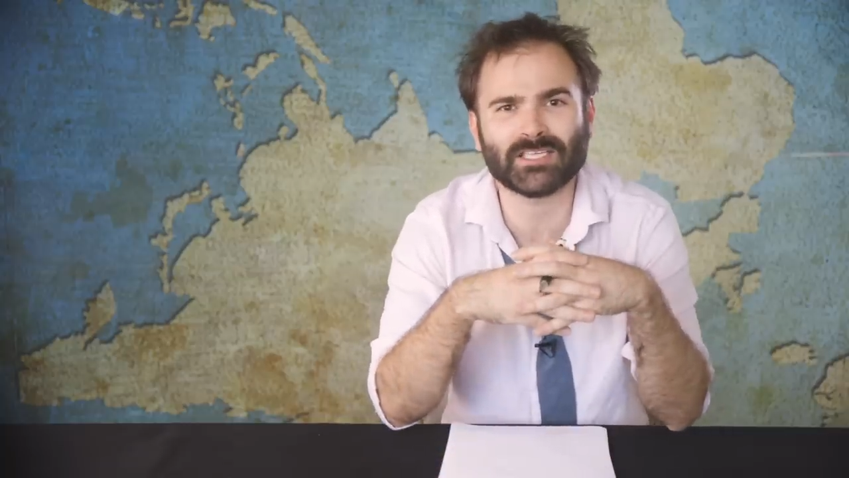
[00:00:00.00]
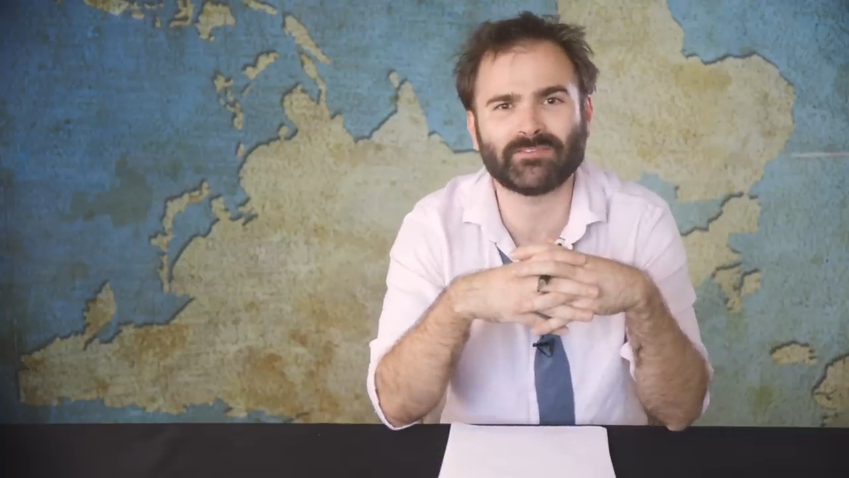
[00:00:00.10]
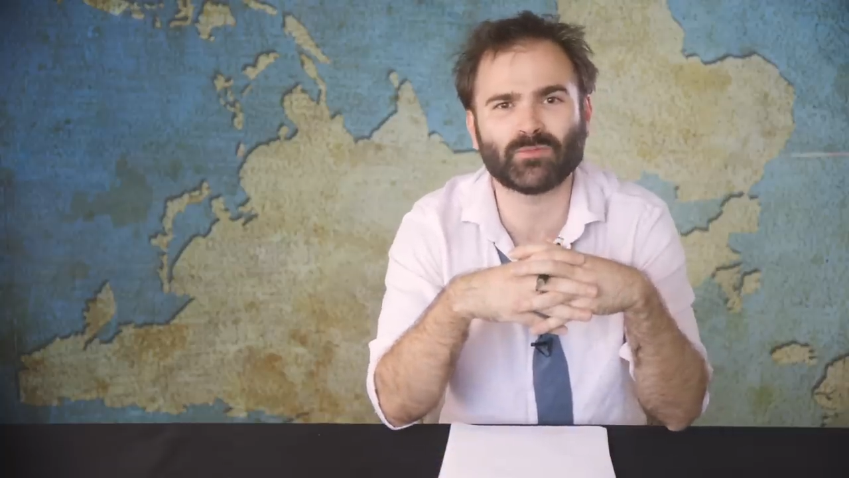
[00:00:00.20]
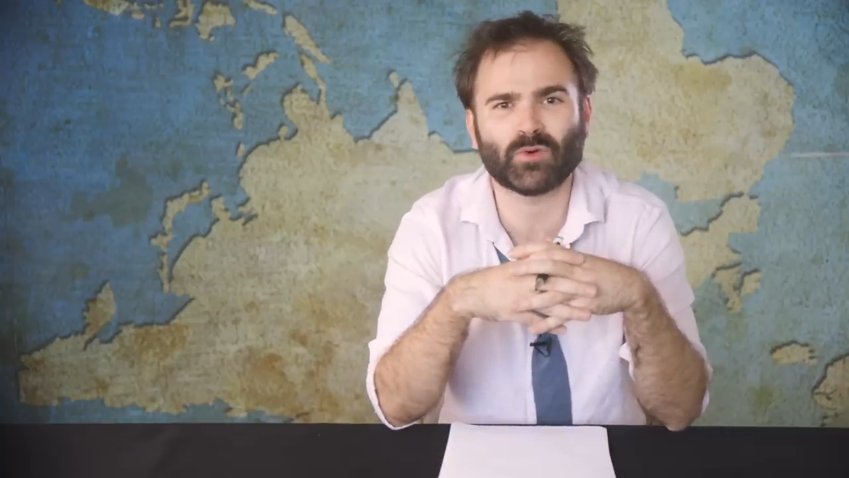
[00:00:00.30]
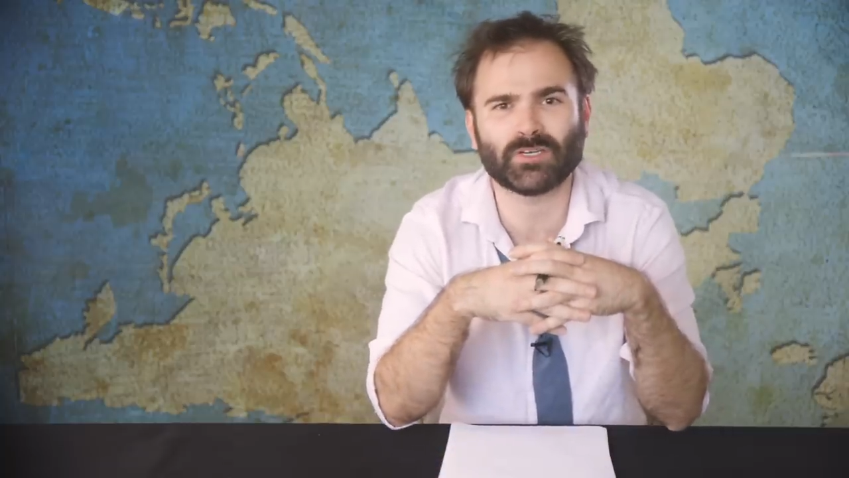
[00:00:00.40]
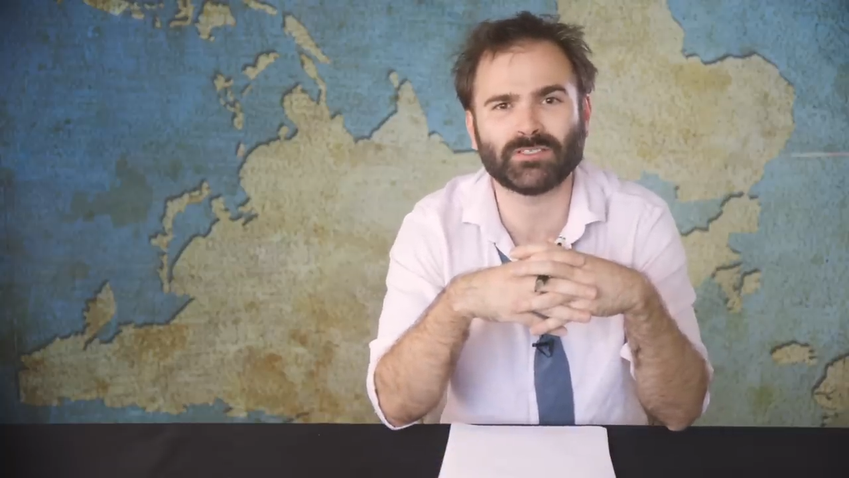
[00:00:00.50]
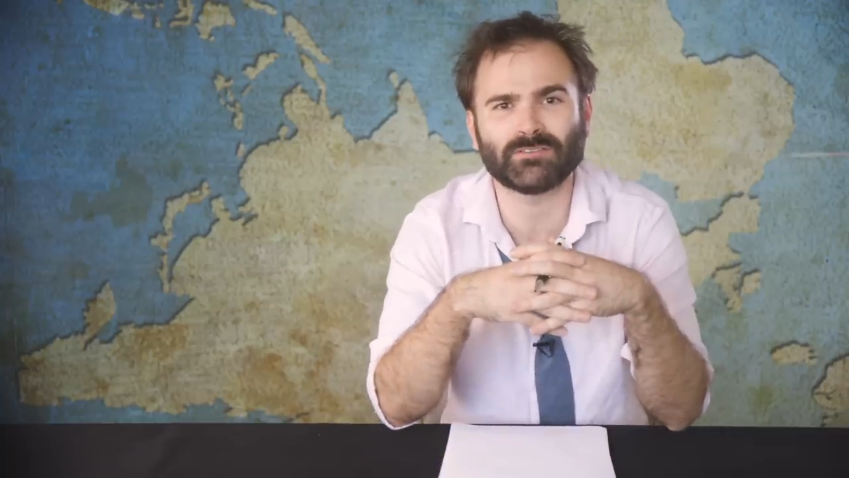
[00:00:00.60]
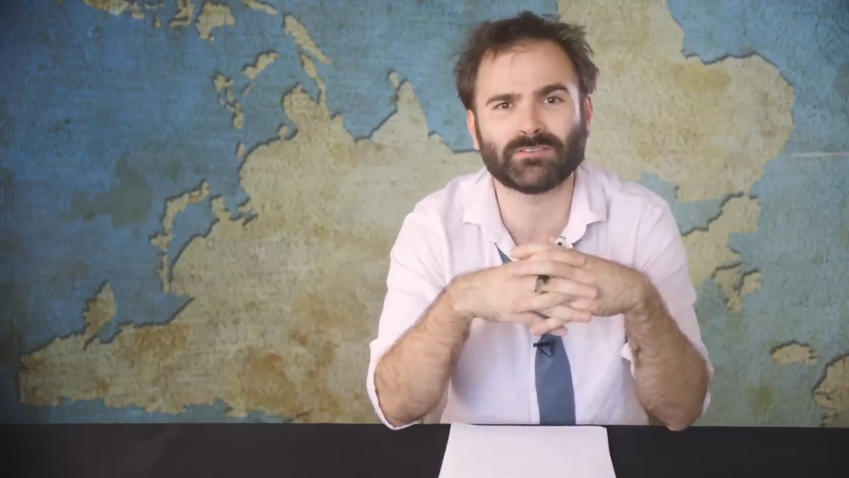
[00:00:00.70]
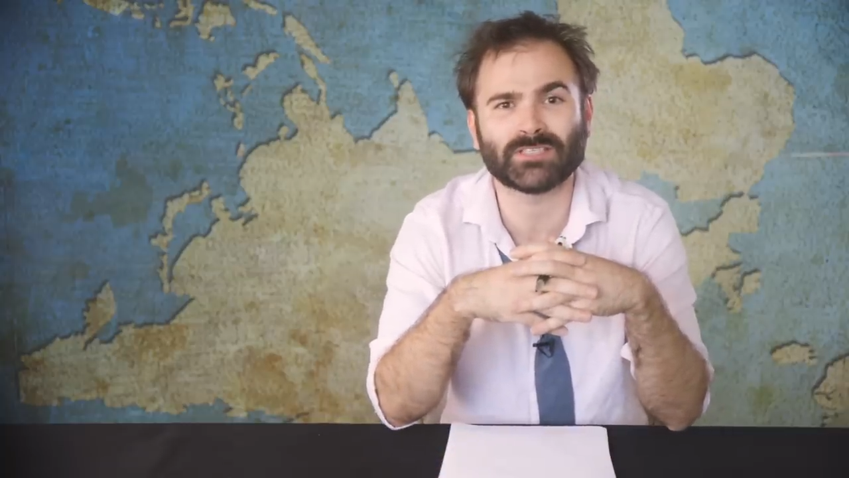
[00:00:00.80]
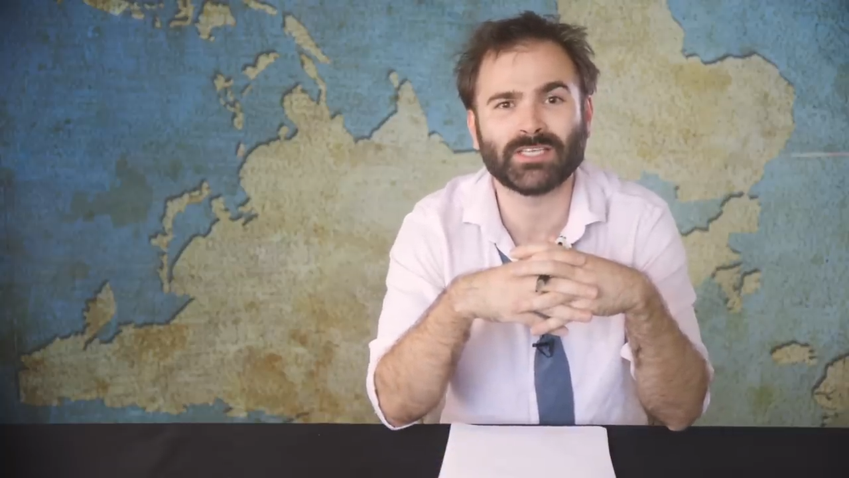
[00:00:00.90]
Even More
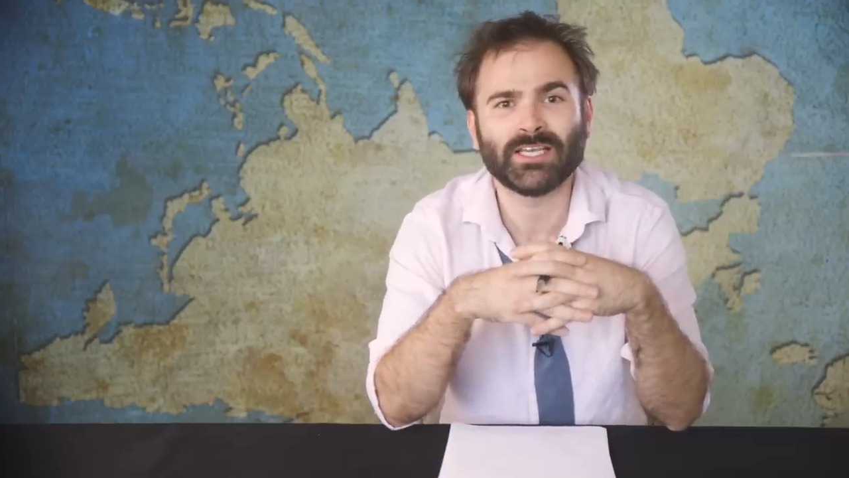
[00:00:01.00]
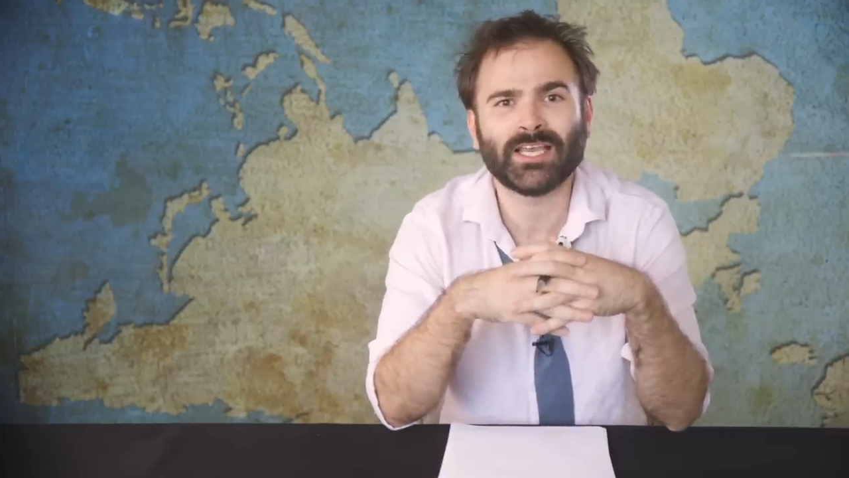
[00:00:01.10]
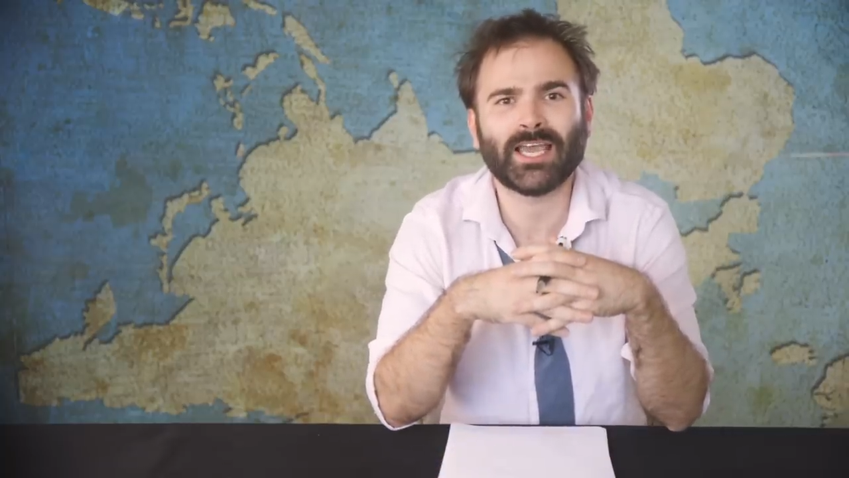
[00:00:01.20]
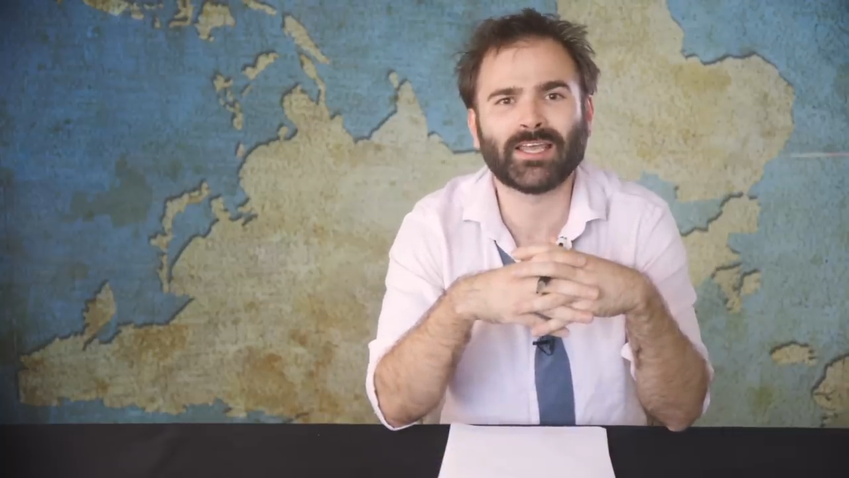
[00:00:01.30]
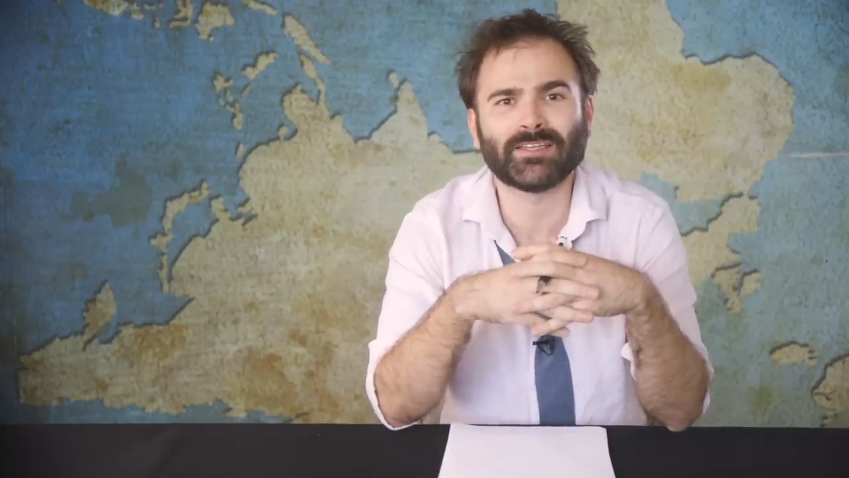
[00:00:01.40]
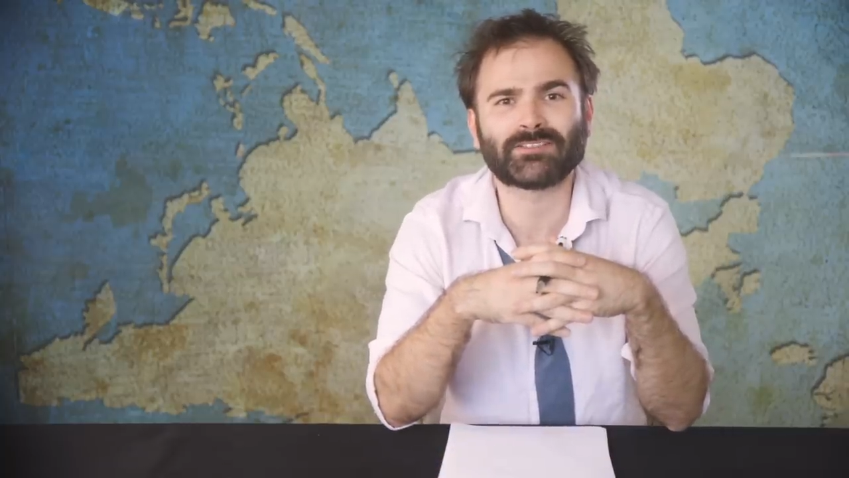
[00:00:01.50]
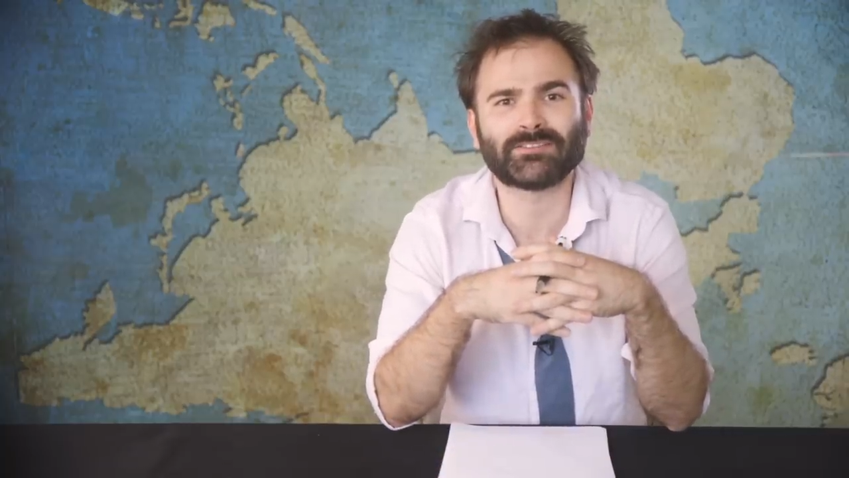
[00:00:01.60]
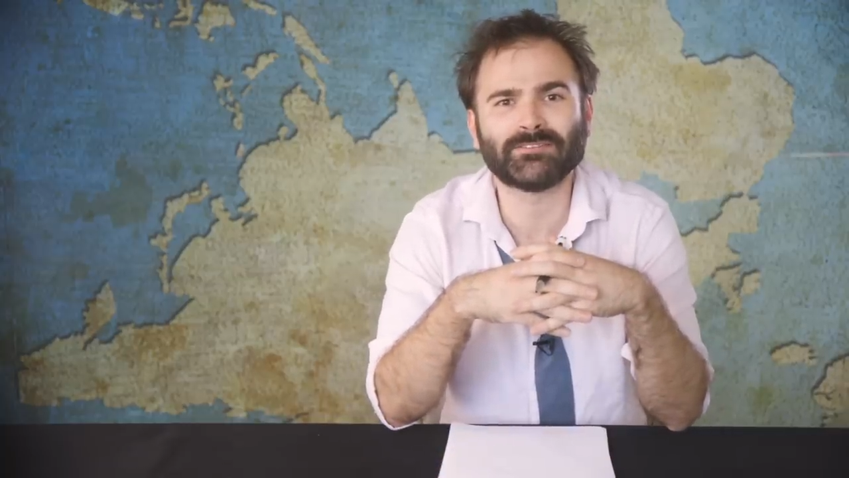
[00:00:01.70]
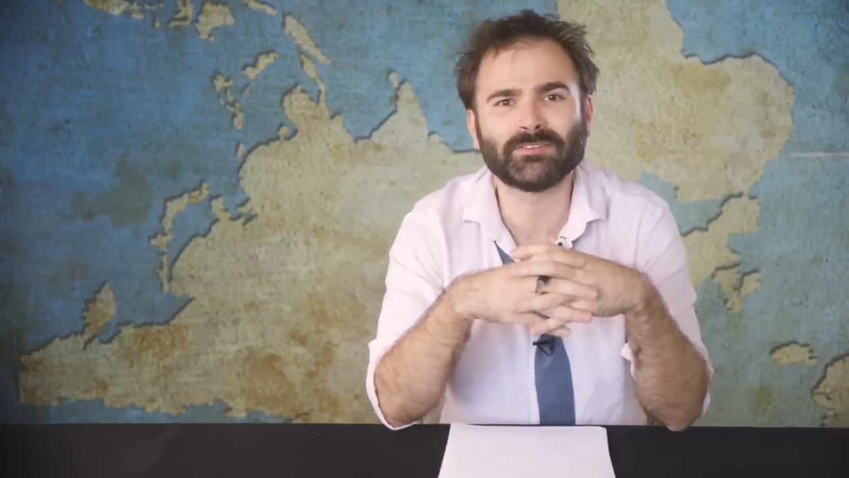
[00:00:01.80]
News. And